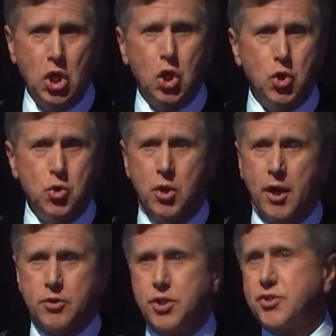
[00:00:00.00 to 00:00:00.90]
who
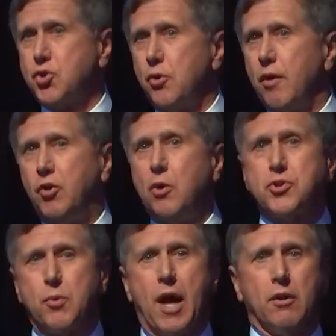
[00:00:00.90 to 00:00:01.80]
just sort of
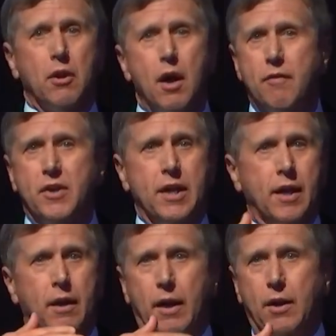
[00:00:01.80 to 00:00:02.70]
goes around
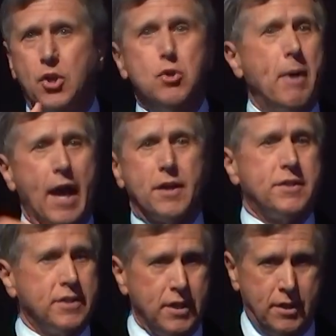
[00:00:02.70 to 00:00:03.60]
loving
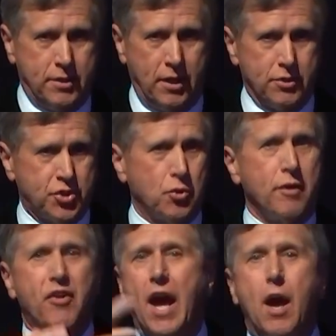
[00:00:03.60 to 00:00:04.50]
humanity in a sort
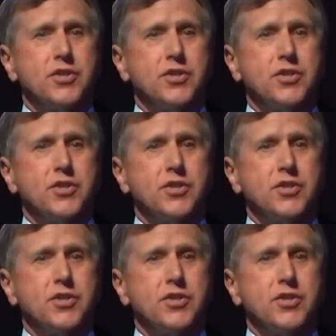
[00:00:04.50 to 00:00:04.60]
of uh,